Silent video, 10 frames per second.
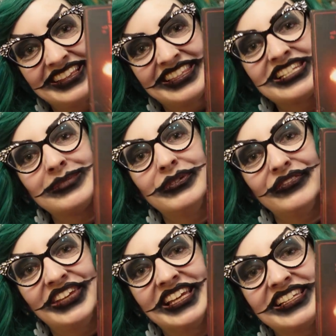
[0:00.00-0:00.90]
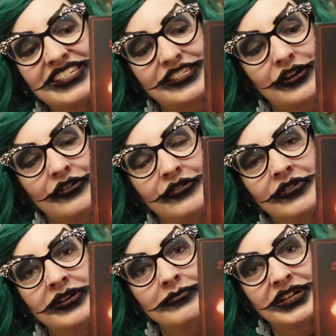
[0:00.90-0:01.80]
This movie is
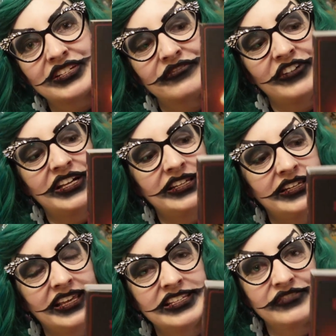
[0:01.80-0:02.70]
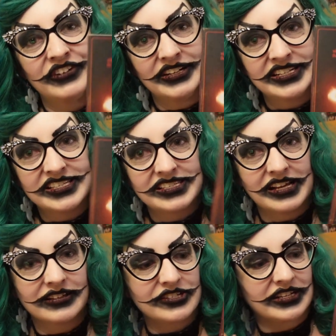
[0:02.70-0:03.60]
so much fun. It's very
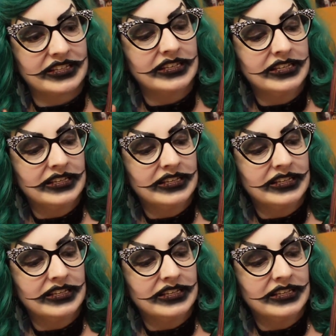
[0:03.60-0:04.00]
nostalgic.